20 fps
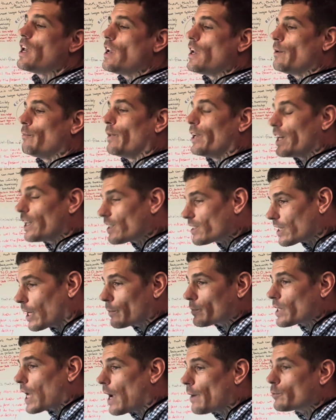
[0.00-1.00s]
Meaning
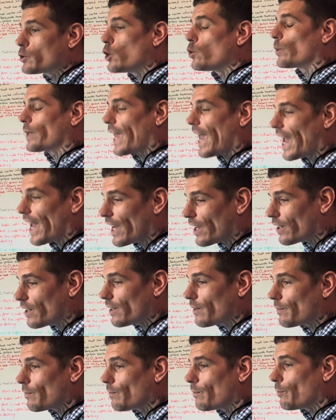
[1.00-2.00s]
sometimes you can,
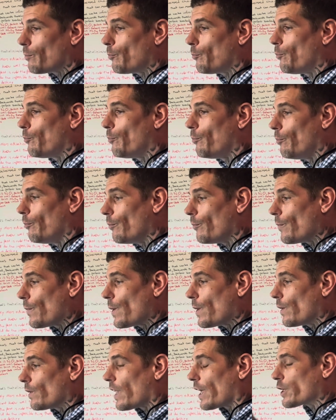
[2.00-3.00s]

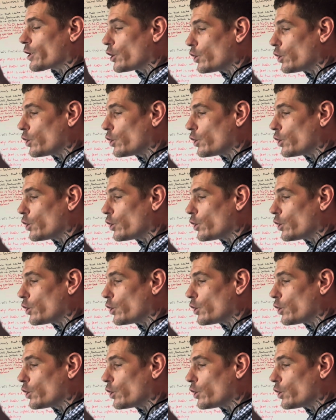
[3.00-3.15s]
like,